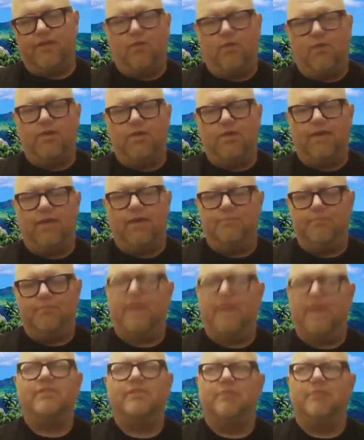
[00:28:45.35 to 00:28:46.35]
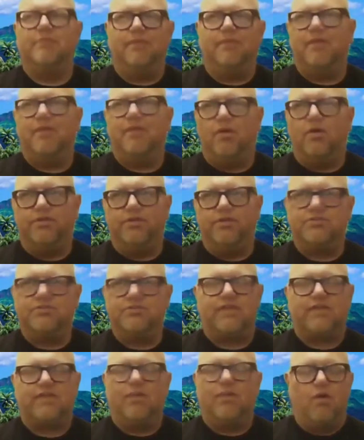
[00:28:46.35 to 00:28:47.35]
I begged them to let me go out and
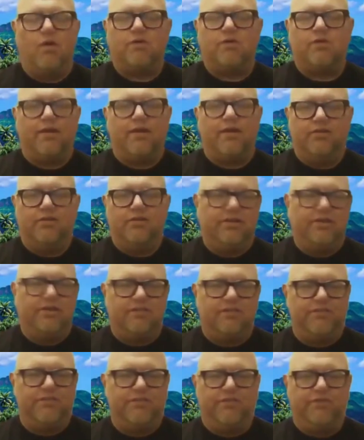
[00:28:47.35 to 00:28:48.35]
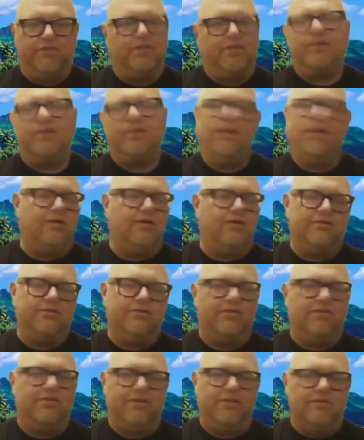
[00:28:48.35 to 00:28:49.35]
just kind of walk around and look in the field. They're like, no,
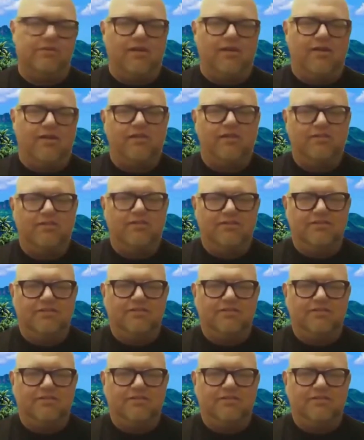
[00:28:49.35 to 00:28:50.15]
no, no.